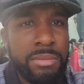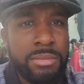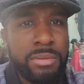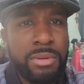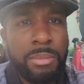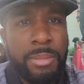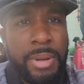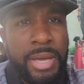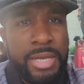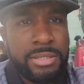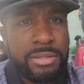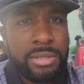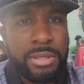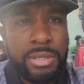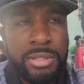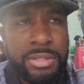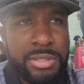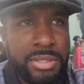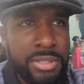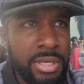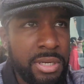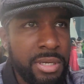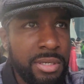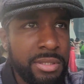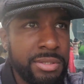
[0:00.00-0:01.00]
Nobody's gonna
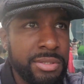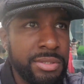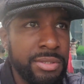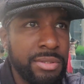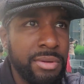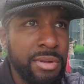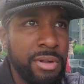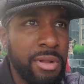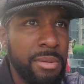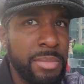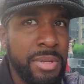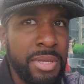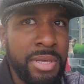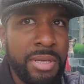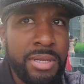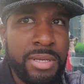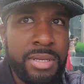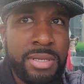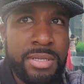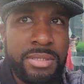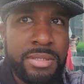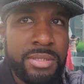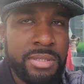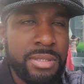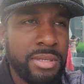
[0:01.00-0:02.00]
judge. You know what I mean?
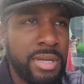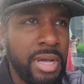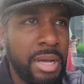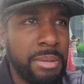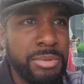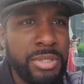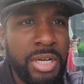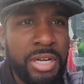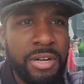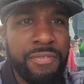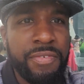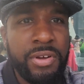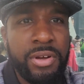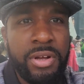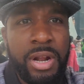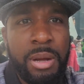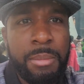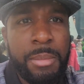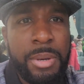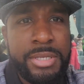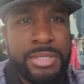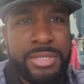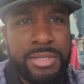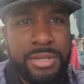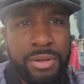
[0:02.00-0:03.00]
Because I'm trying to figure it
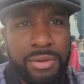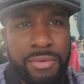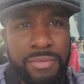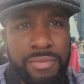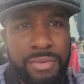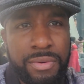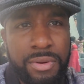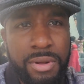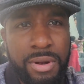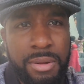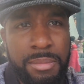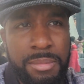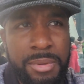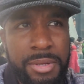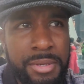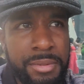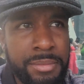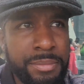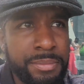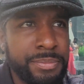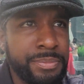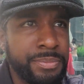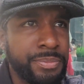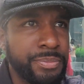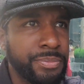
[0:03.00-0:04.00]
out myself. You know what I
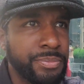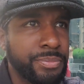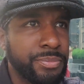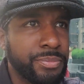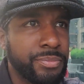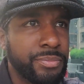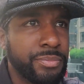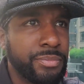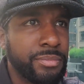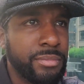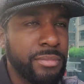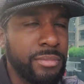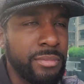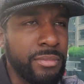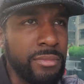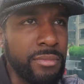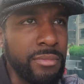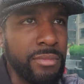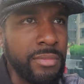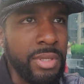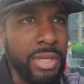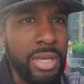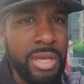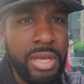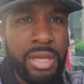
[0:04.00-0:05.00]
mean?
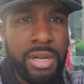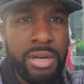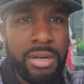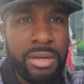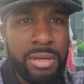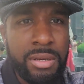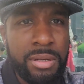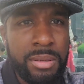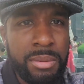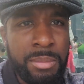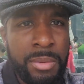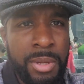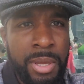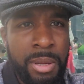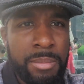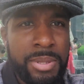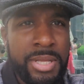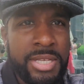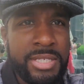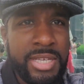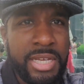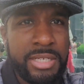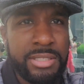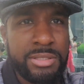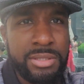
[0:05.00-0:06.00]
And
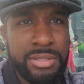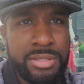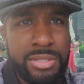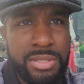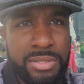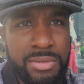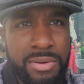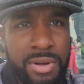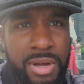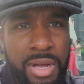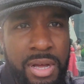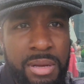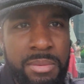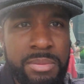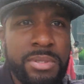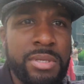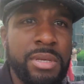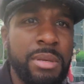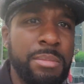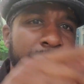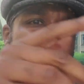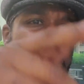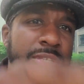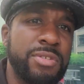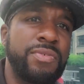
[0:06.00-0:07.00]
please like, share, and subscribe to
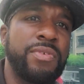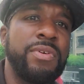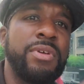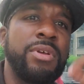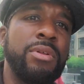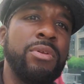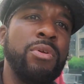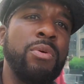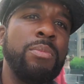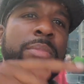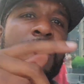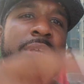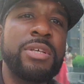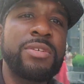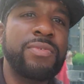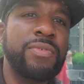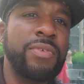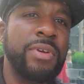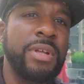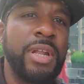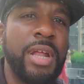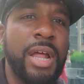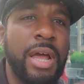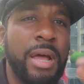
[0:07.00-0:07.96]
your best friend, your new best friend.